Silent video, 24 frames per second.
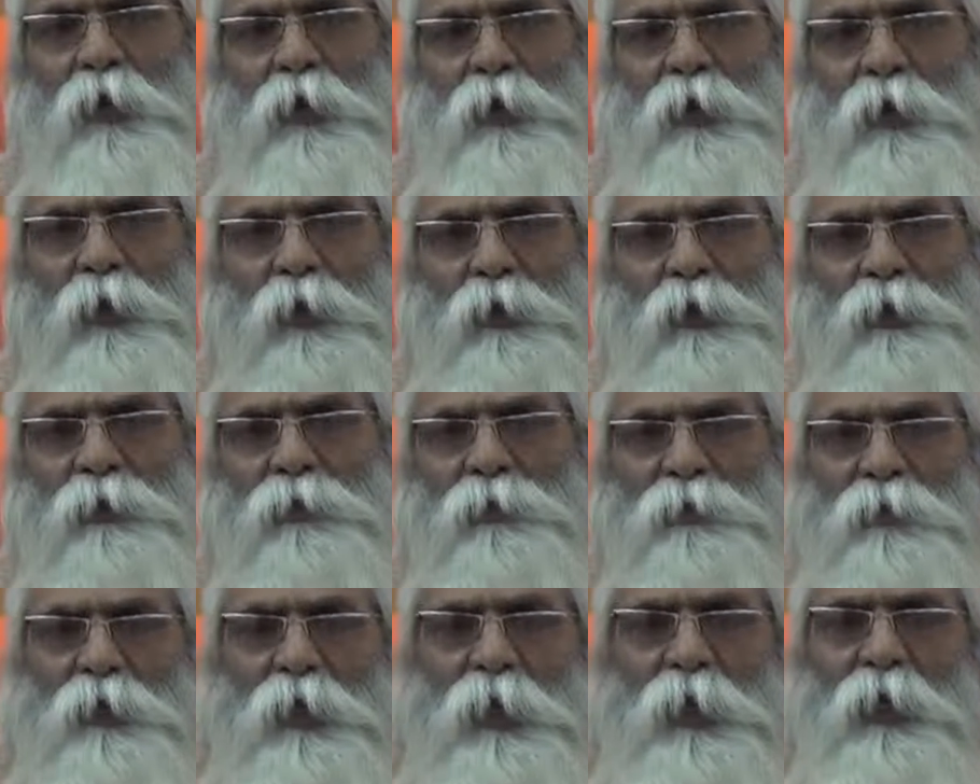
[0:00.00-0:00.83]
That
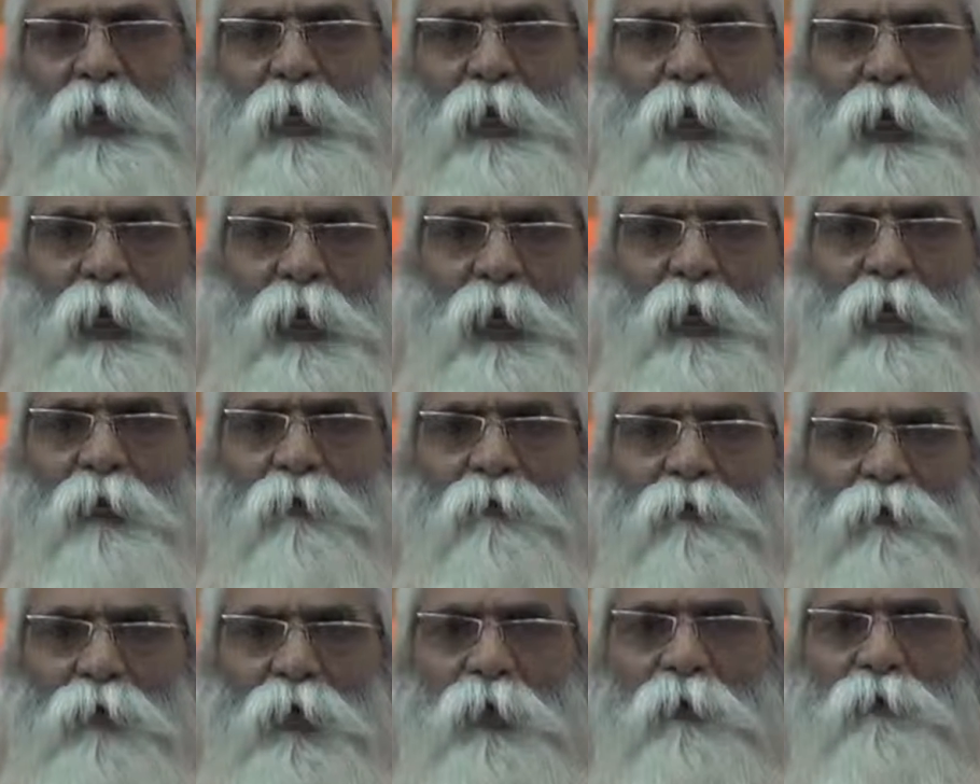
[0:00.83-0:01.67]
is called
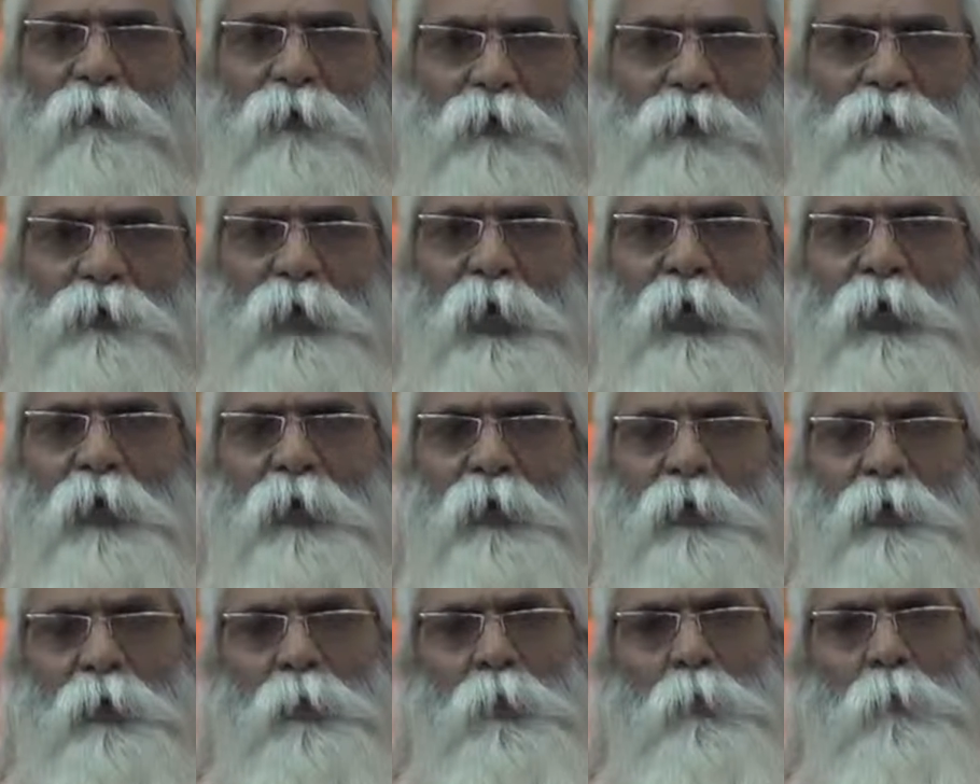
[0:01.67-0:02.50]

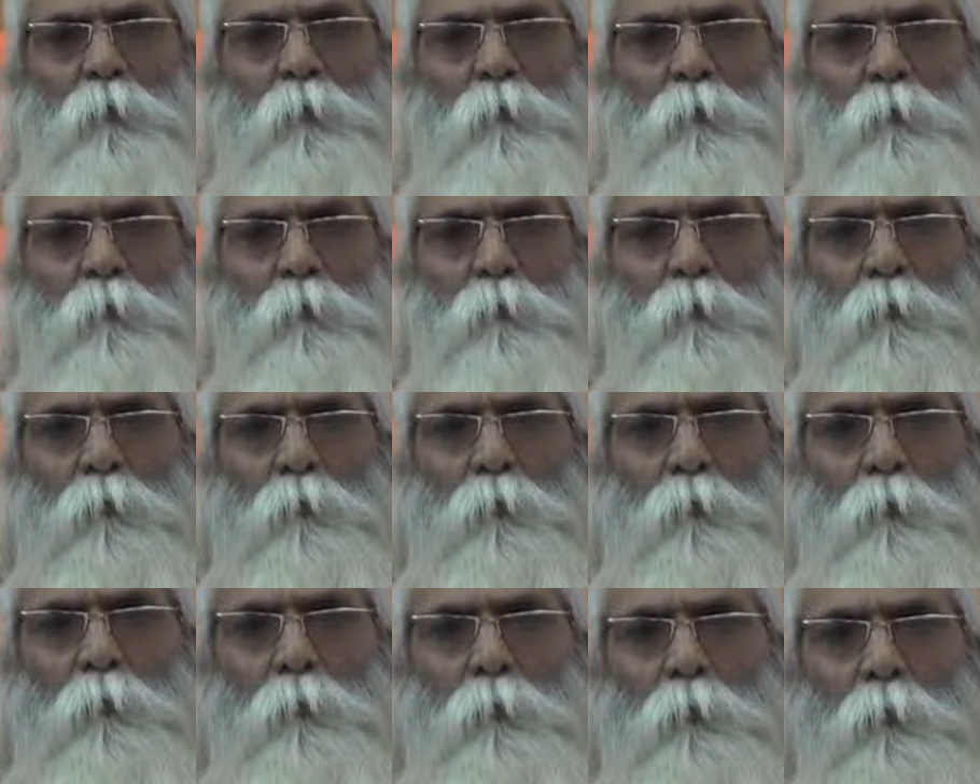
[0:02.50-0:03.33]
avyavicharani.
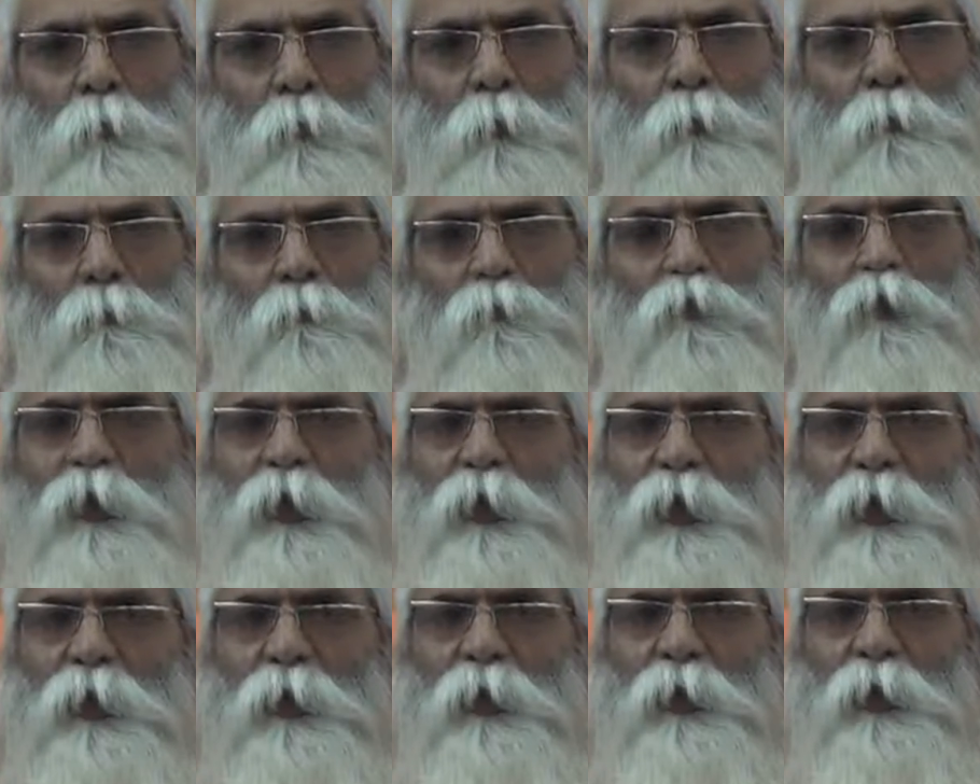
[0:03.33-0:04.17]
So
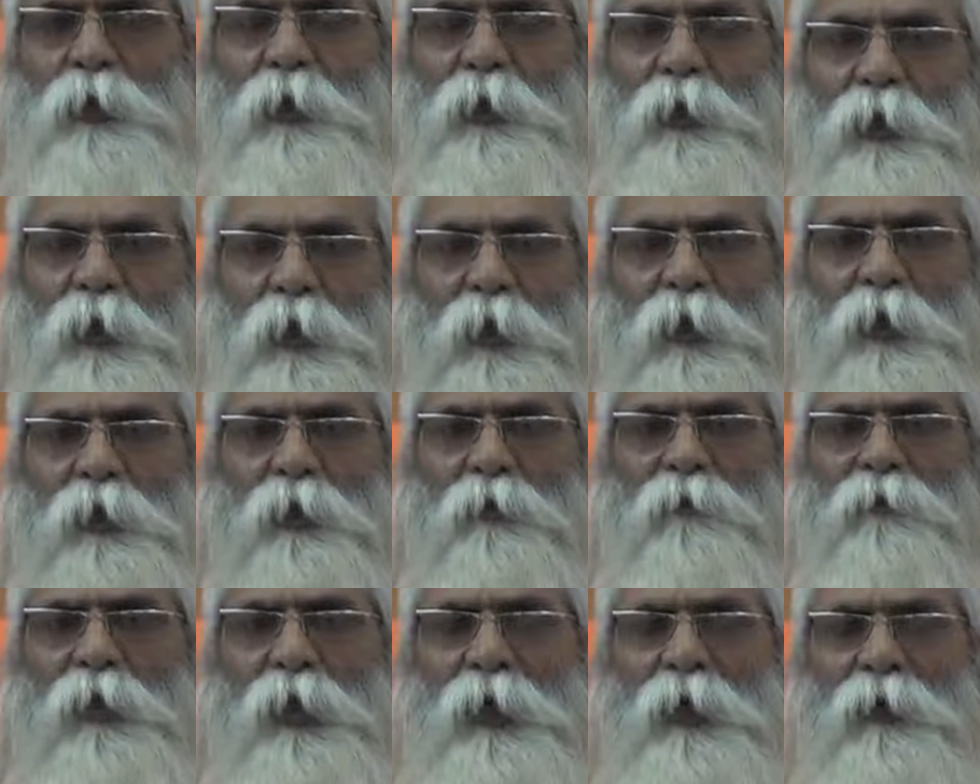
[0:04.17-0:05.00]
here
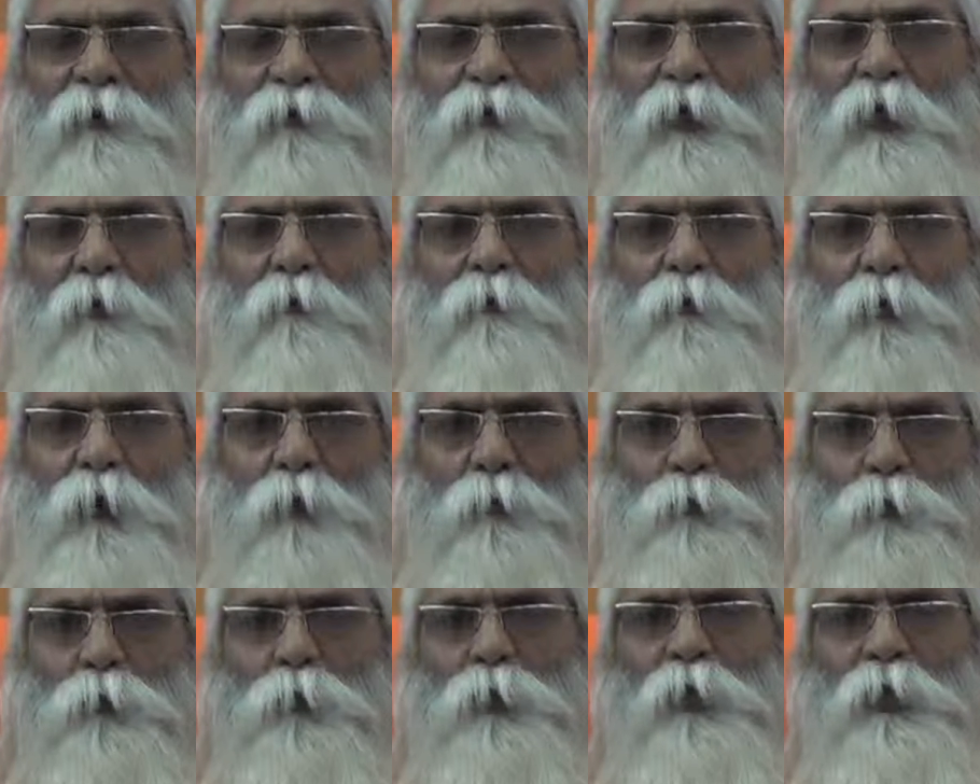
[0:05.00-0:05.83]
is the example
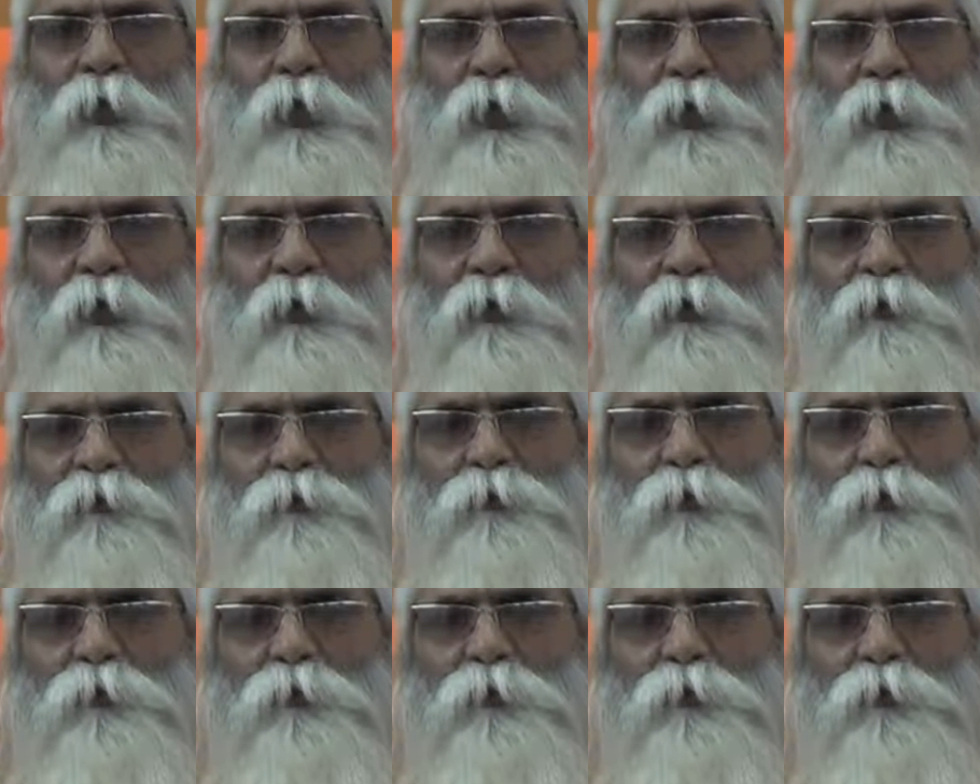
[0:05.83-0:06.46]
put here in this